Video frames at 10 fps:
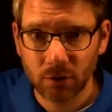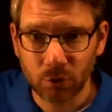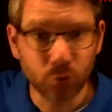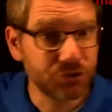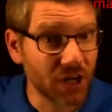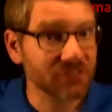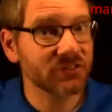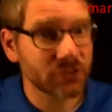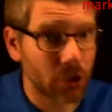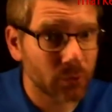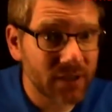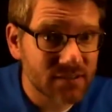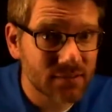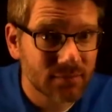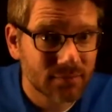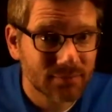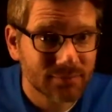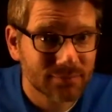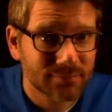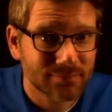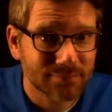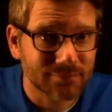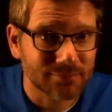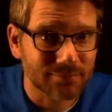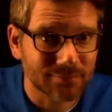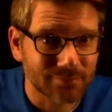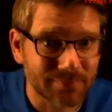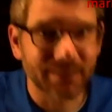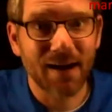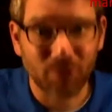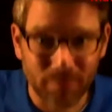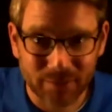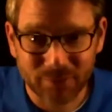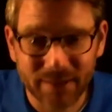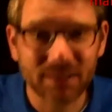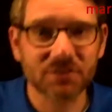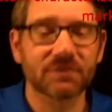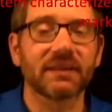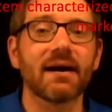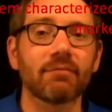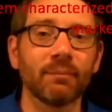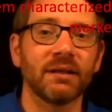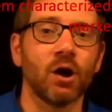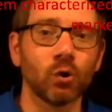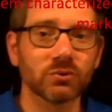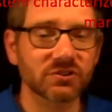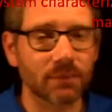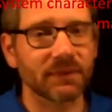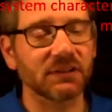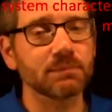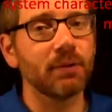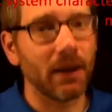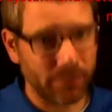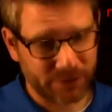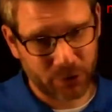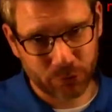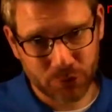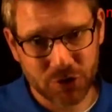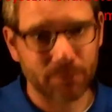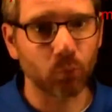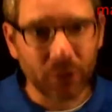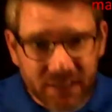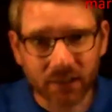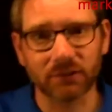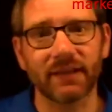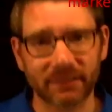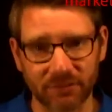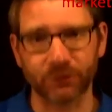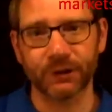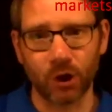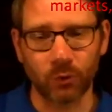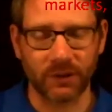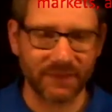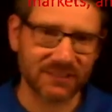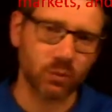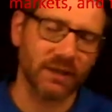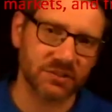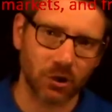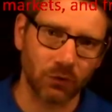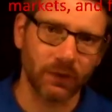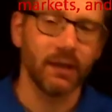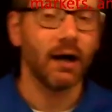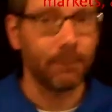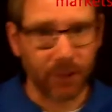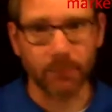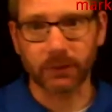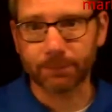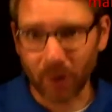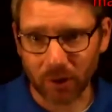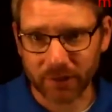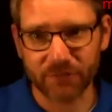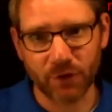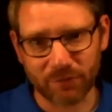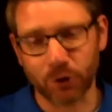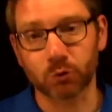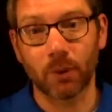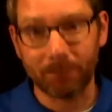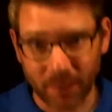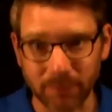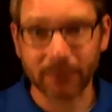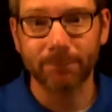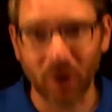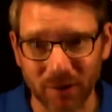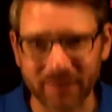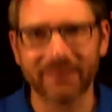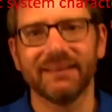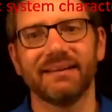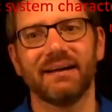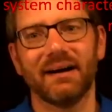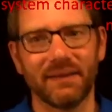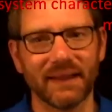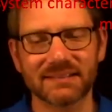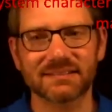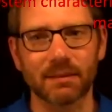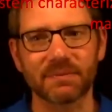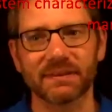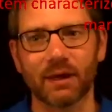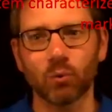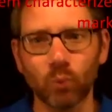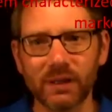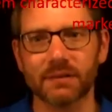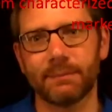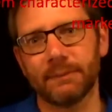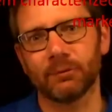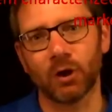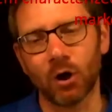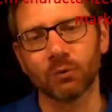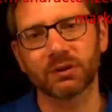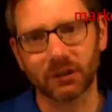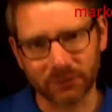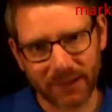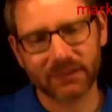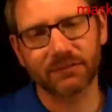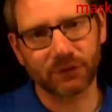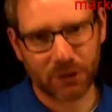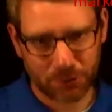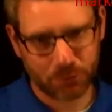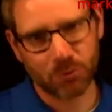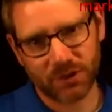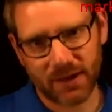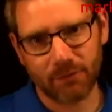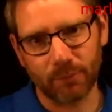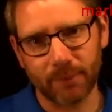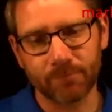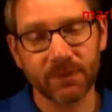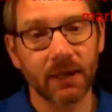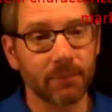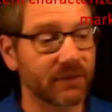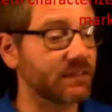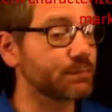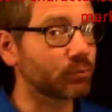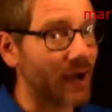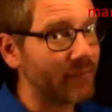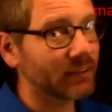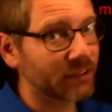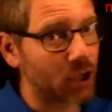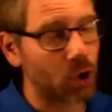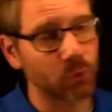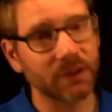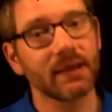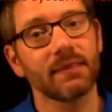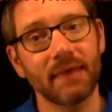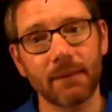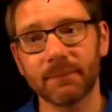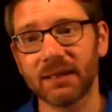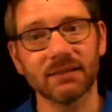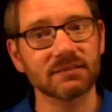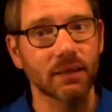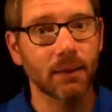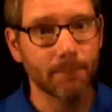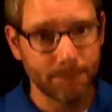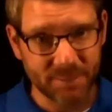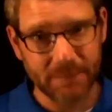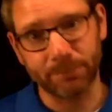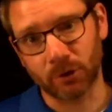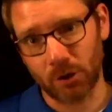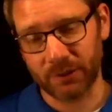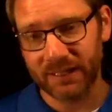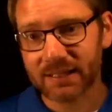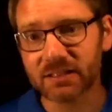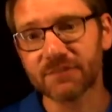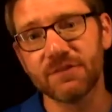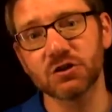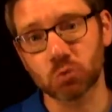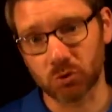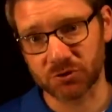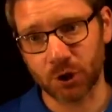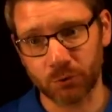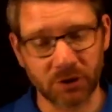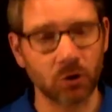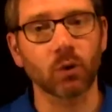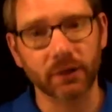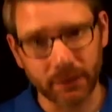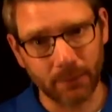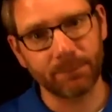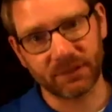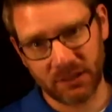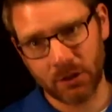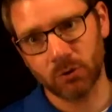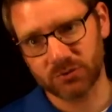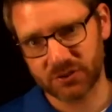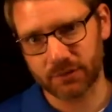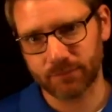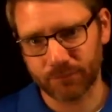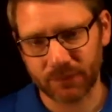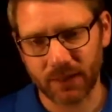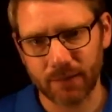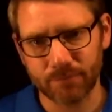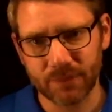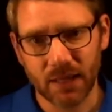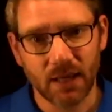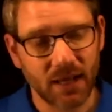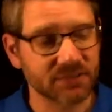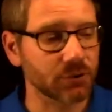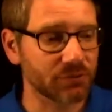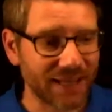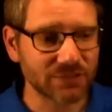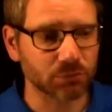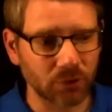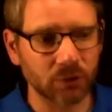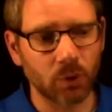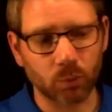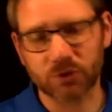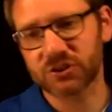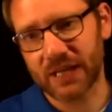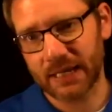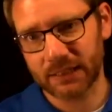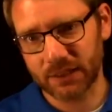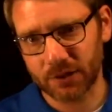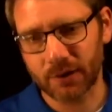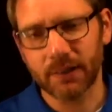who doesn't own it? The government, right? Because if the government owns something, it's public ownership. We collectively own it. That's why it's called a public park. If you ever go to a public park, that's something that we, the people, own collectively through the government. But if it's privately owned, that means people own it, individuals own it, or a company owns it, okay? And so that's really what we're saying here.